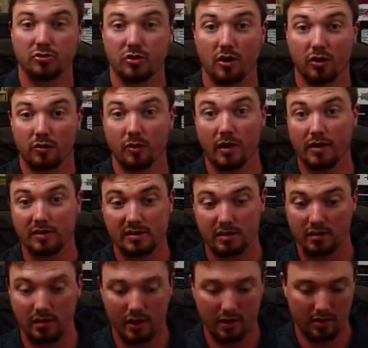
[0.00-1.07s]
truck
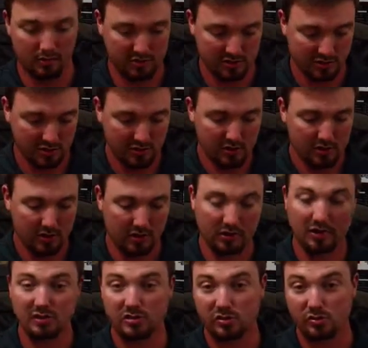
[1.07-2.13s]
racing games,
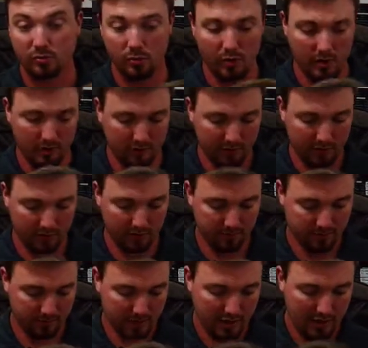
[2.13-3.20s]
and this is one of
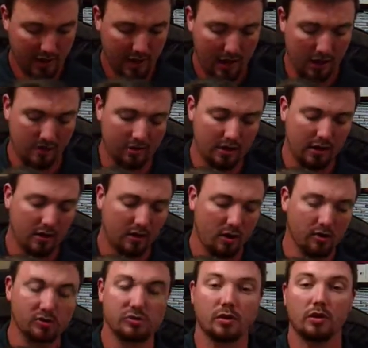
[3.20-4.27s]
them. And then
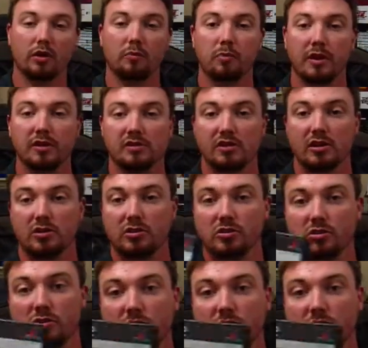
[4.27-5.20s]
also on the PlayStation